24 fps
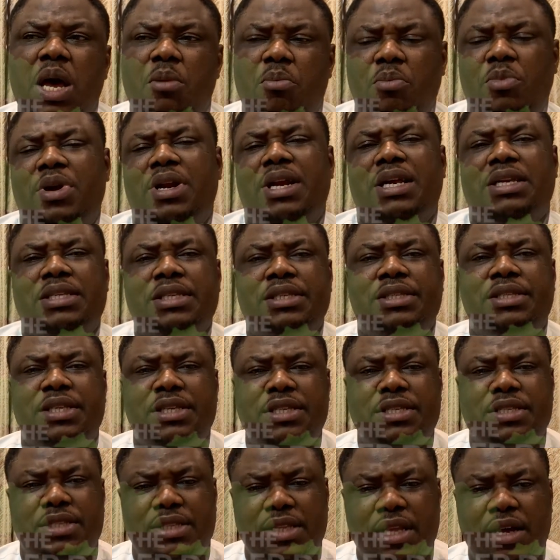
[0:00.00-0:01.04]
But as it
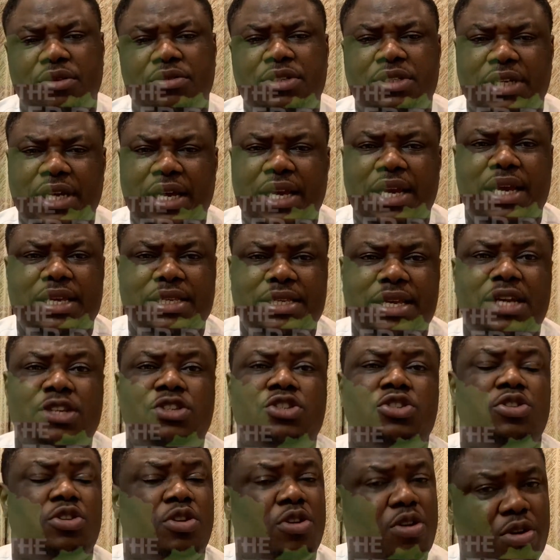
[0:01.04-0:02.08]
is now, Shell has
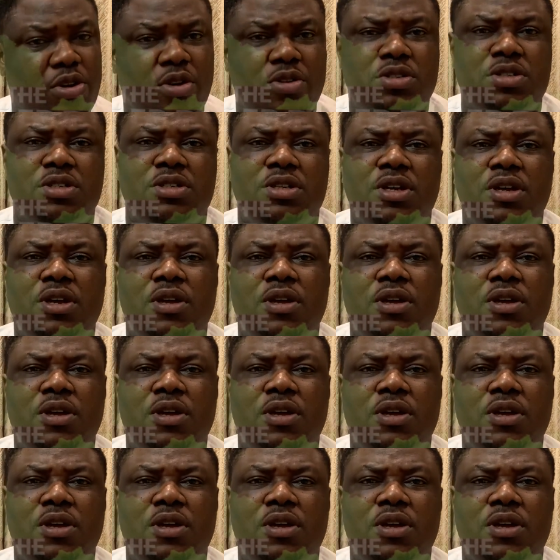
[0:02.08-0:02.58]
assured us